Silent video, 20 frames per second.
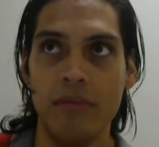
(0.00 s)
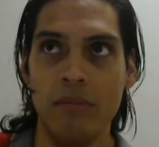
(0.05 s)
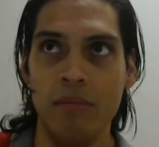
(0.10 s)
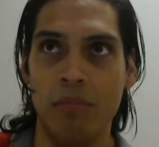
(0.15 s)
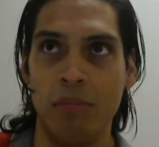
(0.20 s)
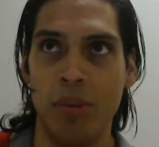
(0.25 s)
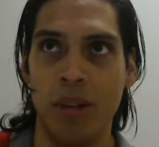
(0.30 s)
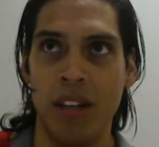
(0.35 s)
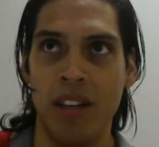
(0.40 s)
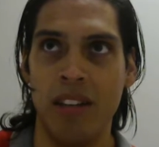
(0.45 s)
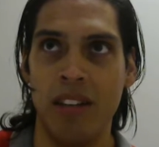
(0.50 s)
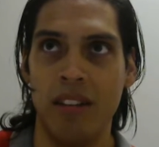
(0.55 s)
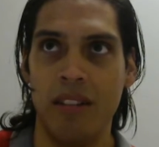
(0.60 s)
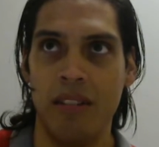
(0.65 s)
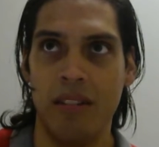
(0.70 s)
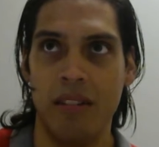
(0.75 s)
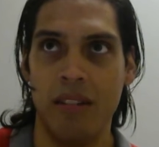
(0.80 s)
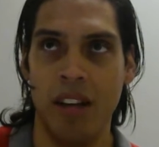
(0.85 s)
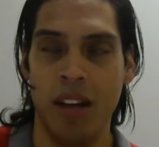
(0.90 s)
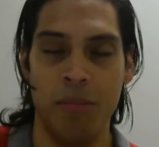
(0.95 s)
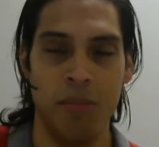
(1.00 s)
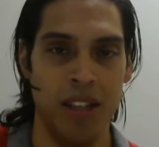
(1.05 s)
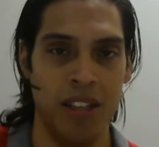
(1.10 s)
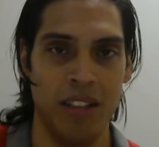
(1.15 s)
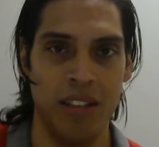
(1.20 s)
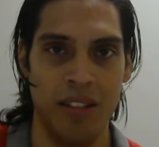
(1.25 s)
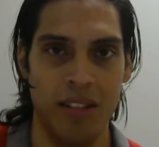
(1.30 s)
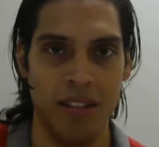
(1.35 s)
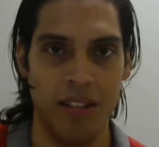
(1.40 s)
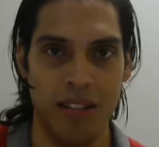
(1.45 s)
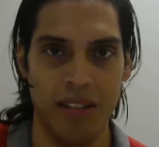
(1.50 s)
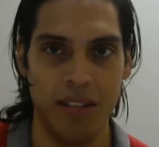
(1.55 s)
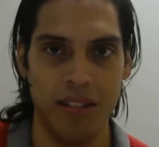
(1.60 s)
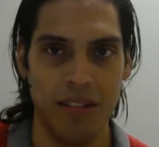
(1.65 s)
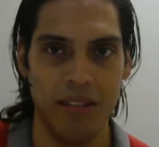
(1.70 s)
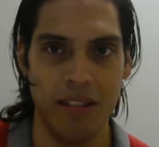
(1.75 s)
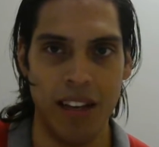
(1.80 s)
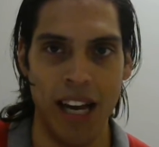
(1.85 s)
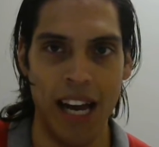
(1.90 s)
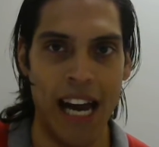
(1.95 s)
but I mean,
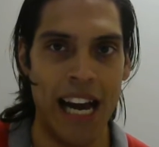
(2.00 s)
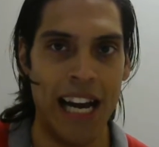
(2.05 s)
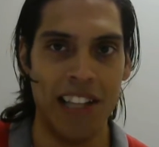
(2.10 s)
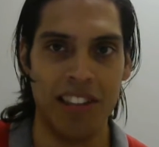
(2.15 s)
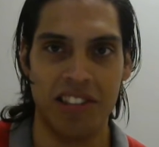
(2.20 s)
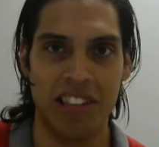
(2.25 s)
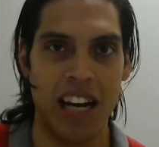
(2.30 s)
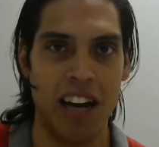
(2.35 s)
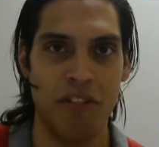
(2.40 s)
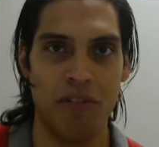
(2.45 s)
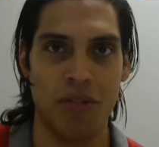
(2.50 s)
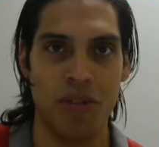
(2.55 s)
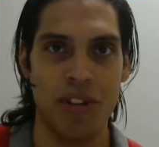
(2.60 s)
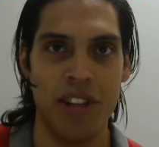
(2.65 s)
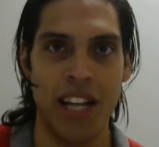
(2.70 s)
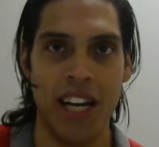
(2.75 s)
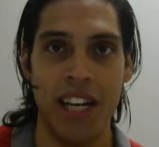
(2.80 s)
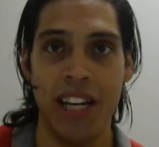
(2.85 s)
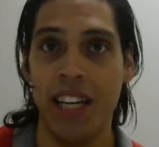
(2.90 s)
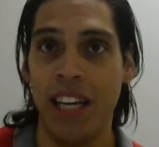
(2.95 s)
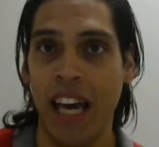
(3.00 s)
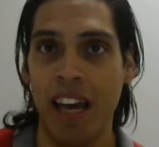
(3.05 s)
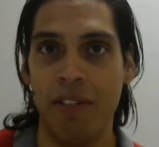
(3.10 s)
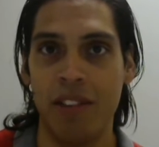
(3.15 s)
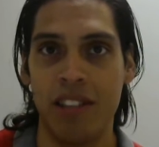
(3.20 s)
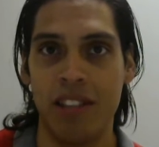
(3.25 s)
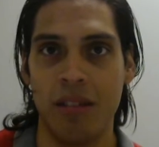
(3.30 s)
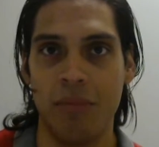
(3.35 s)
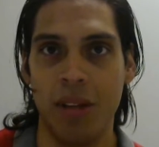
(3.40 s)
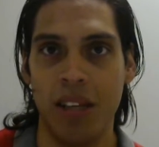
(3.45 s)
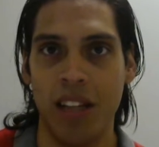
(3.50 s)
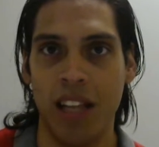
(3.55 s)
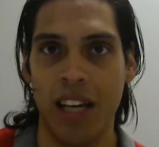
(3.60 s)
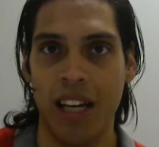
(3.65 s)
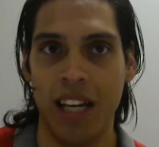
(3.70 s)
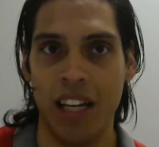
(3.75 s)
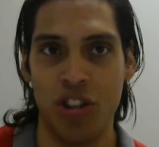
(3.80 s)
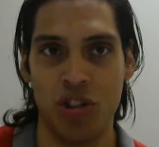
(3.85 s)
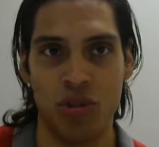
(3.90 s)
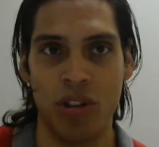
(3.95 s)
I asked God for that and He gave it to me.
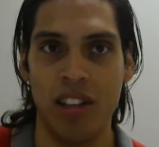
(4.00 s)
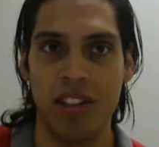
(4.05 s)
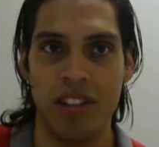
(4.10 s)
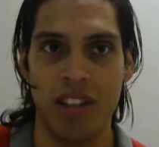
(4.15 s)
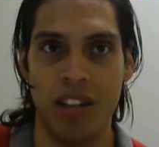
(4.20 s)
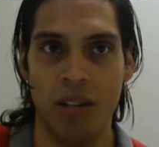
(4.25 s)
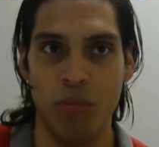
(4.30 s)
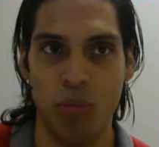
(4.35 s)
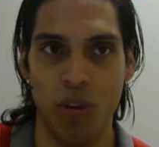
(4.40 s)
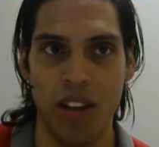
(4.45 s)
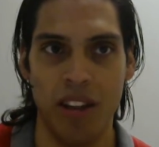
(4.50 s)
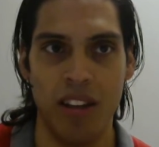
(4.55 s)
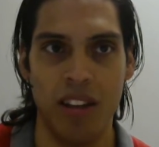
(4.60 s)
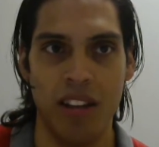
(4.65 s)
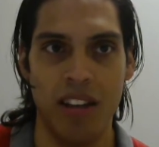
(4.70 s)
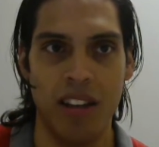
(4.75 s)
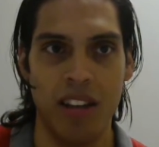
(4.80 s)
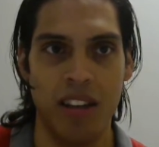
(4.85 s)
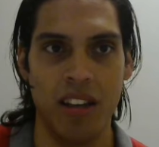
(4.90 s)
Like I trusted Him with it.